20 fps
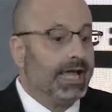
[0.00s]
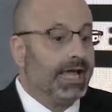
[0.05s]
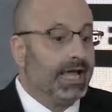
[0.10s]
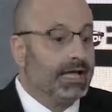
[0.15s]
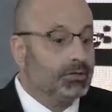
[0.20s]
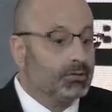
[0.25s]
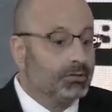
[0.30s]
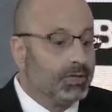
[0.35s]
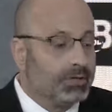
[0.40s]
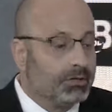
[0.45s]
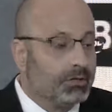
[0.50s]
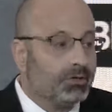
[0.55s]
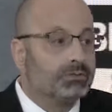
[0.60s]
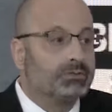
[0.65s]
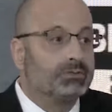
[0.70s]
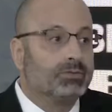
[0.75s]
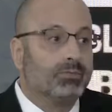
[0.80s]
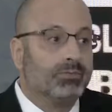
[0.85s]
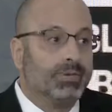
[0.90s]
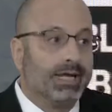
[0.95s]
and you can
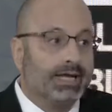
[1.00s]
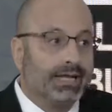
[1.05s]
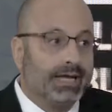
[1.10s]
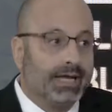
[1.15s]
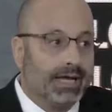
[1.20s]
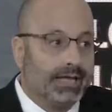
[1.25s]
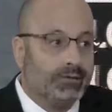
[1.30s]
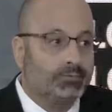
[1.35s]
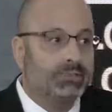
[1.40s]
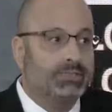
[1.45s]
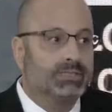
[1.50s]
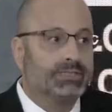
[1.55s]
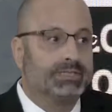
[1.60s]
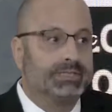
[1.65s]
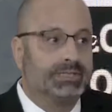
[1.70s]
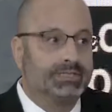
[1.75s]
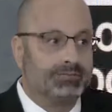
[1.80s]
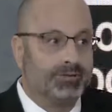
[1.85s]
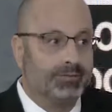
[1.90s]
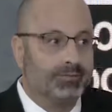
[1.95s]
also plan ahead, which is
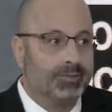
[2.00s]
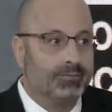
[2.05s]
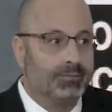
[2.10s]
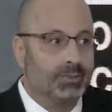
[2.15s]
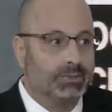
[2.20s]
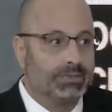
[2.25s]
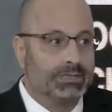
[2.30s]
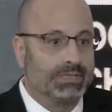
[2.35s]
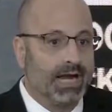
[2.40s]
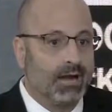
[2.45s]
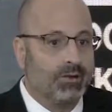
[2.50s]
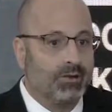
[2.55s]
extremely important.